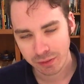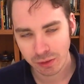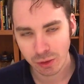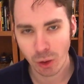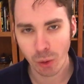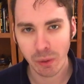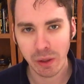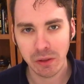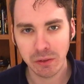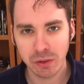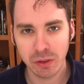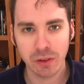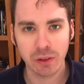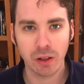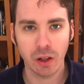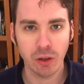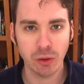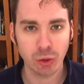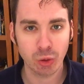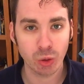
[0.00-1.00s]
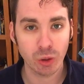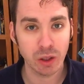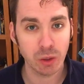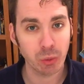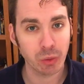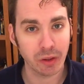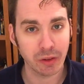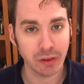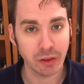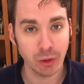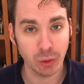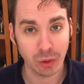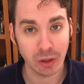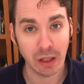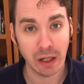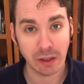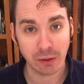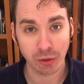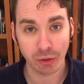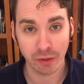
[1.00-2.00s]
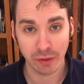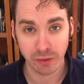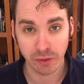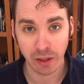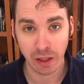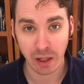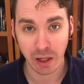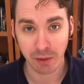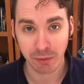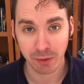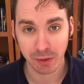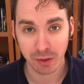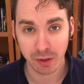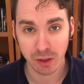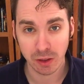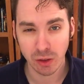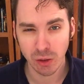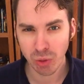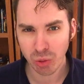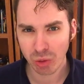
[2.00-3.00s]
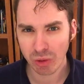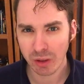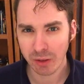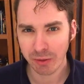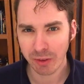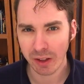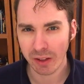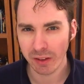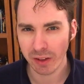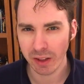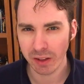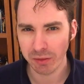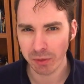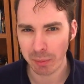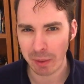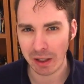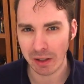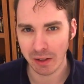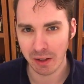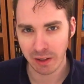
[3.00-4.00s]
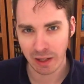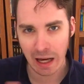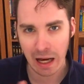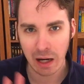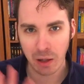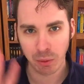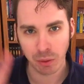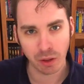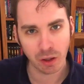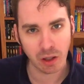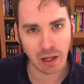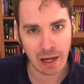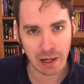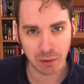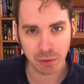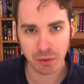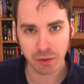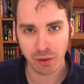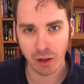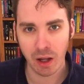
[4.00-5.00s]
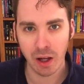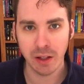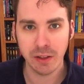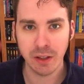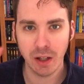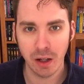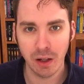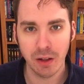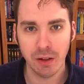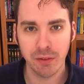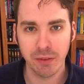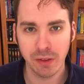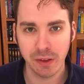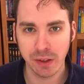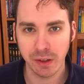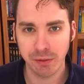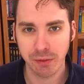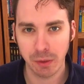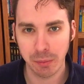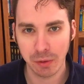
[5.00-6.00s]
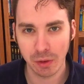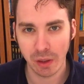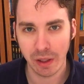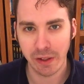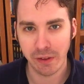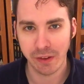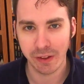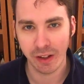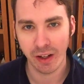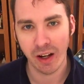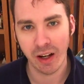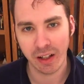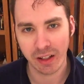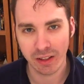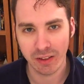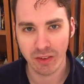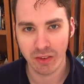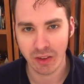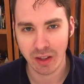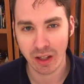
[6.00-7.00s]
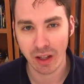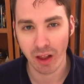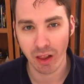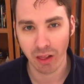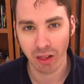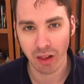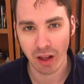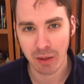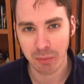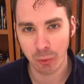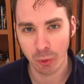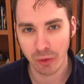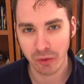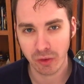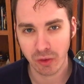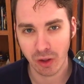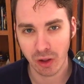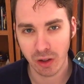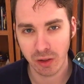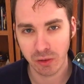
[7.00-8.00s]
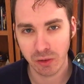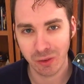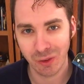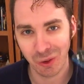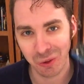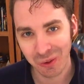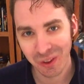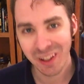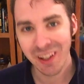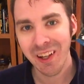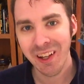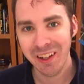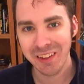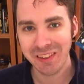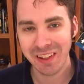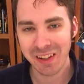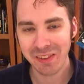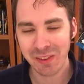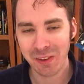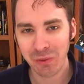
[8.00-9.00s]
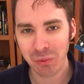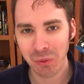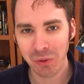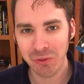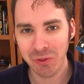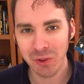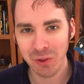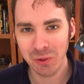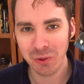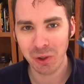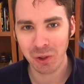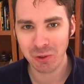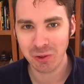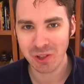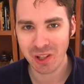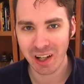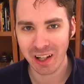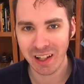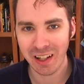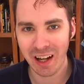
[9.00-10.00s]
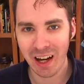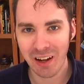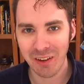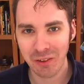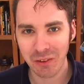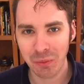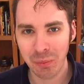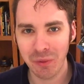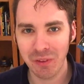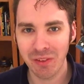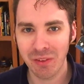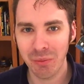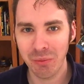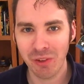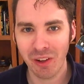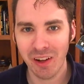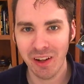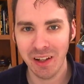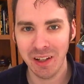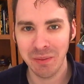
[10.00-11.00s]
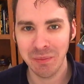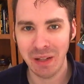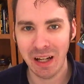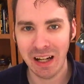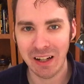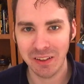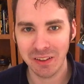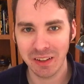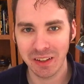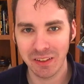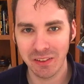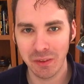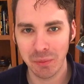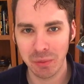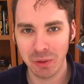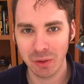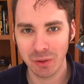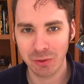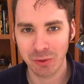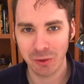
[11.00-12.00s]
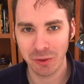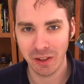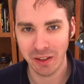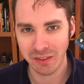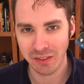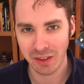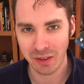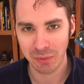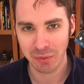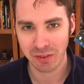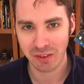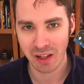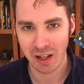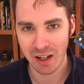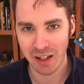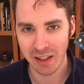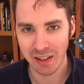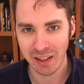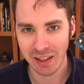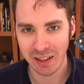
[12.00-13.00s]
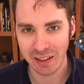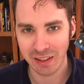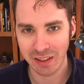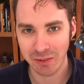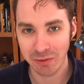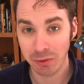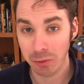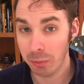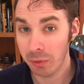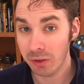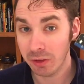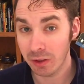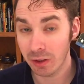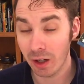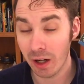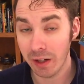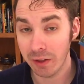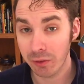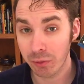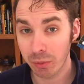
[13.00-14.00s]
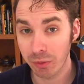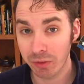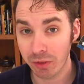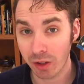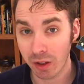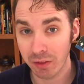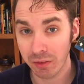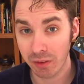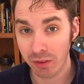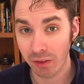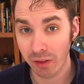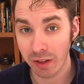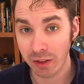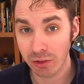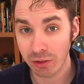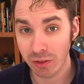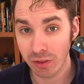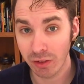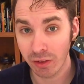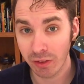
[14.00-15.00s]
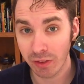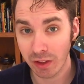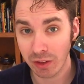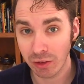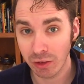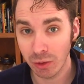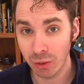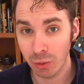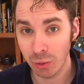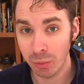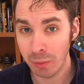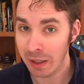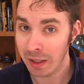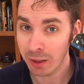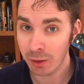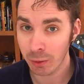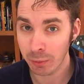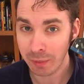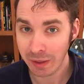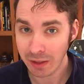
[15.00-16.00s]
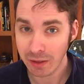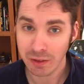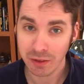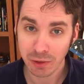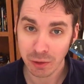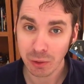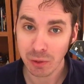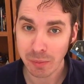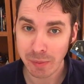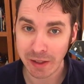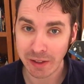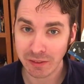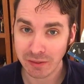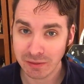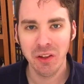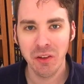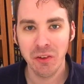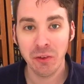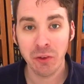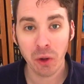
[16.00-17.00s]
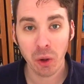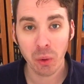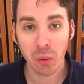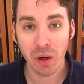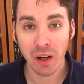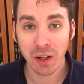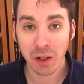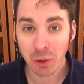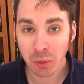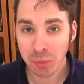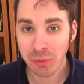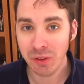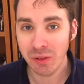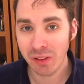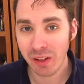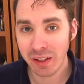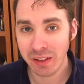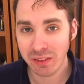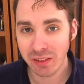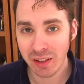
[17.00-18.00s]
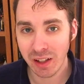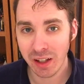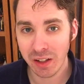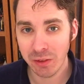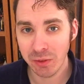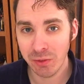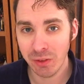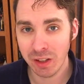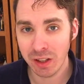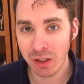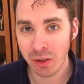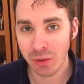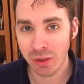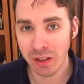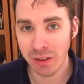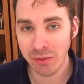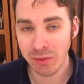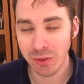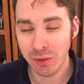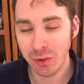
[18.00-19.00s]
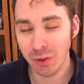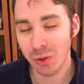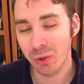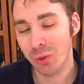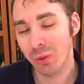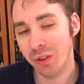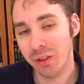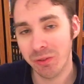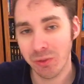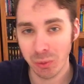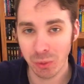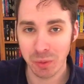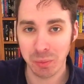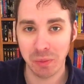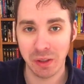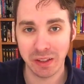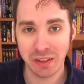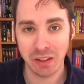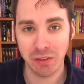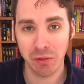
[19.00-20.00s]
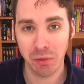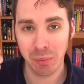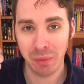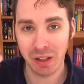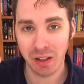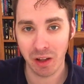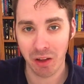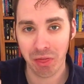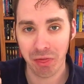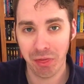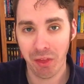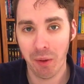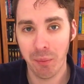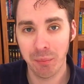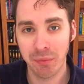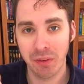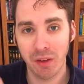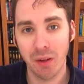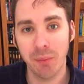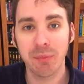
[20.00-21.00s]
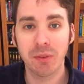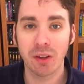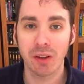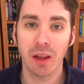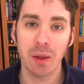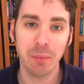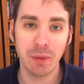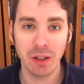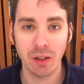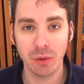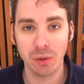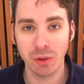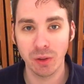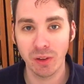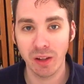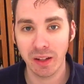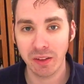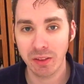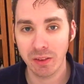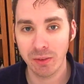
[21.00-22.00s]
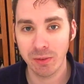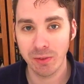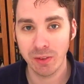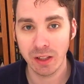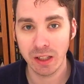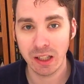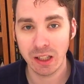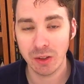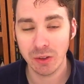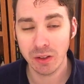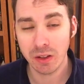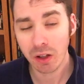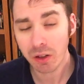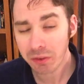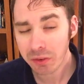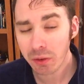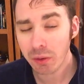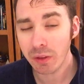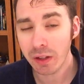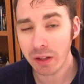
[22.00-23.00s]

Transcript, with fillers: go out into the country where you can actually see everything. Usually if I leave about an hour outside of the DFW area, I can see a lot more stars. So take this with you, go check it out, spend some time out in the beautiful nighttime sky and get familiarized with the constellations that you may or may not know about. So I hope you liked today's video. If you do, if you wouldn't mind giving me a thumbs up to let me know you like this video, and it also